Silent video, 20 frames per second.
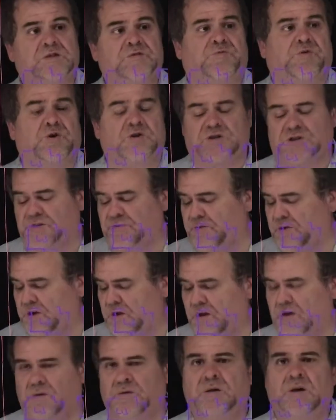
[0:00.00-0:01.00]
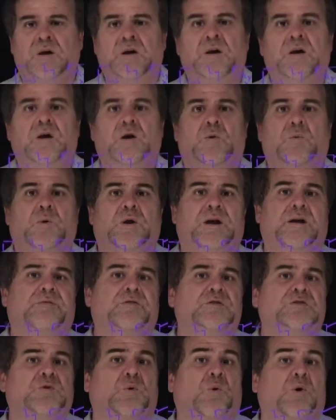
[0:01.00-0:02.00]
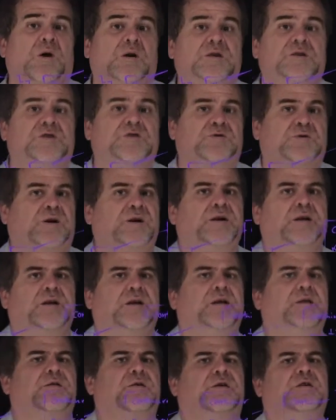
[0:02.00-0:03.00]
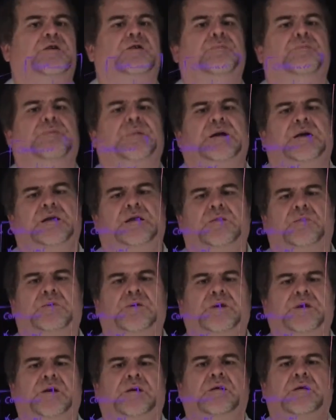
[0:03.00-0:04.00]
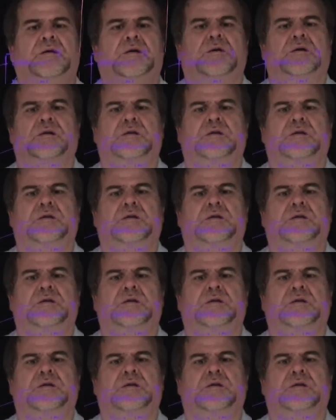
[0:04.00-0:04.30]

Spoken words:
First of all, whatever's orchestrating, either you're manually